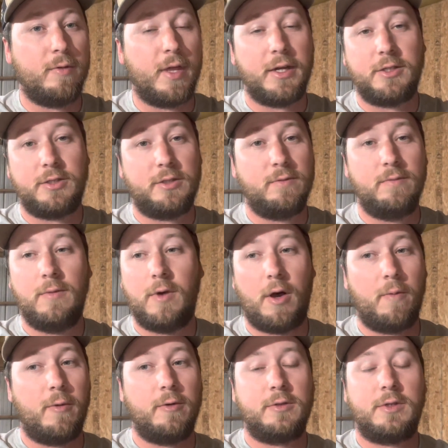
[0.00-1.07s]
That's
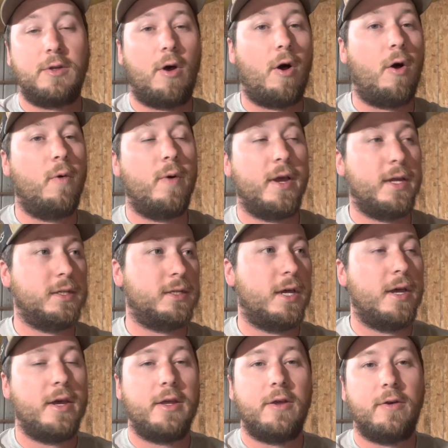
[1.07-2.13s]
almost always,
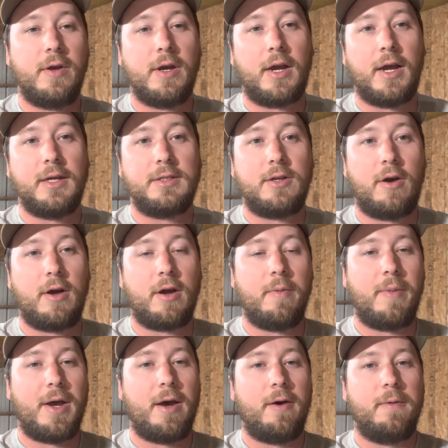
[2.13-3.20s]
you'll hear guys talk
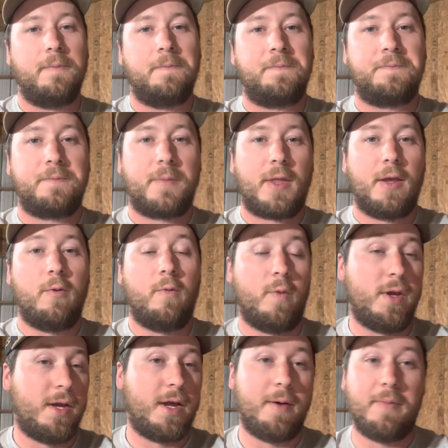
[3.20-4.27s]
about
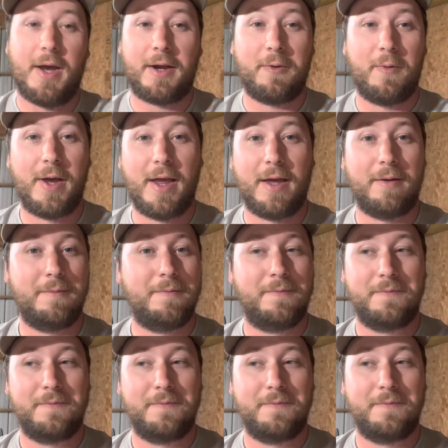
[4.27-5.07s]
when you come back to weigh-in,